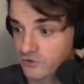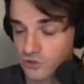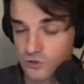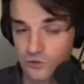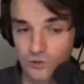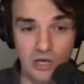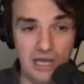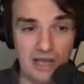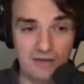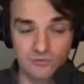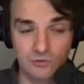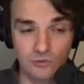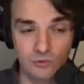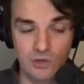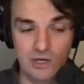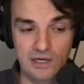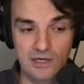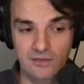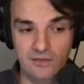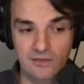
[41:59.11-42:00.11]
So you don't have to
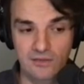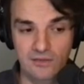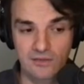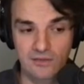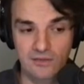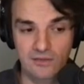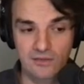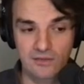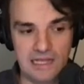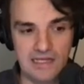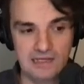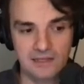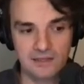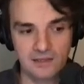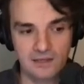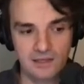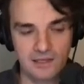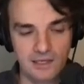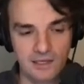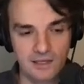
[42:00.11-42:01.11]
do anything. This is like
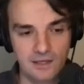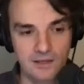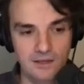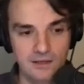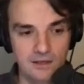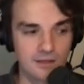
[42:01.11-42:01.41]
uh,